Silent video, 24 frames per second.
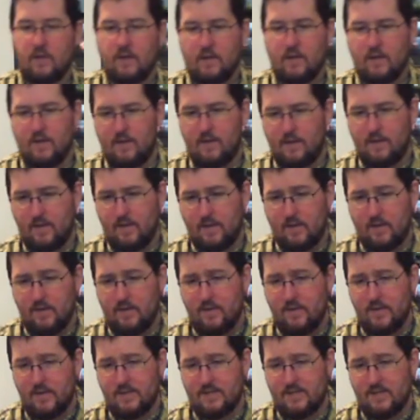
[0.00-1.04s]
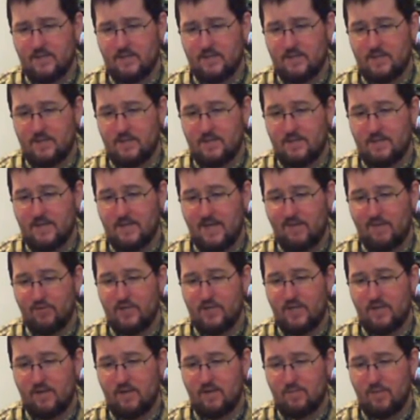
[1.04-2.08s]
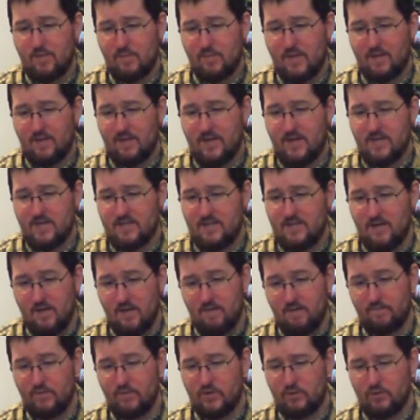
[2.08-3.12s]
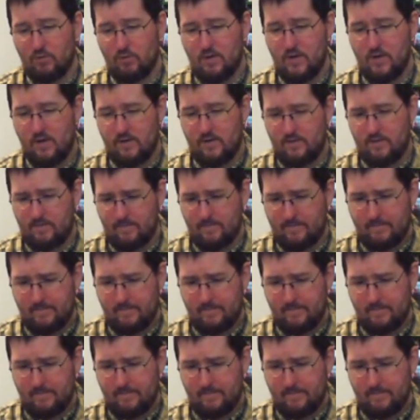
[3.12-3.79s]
and it says, did I ever tell you about my latest inventory audit?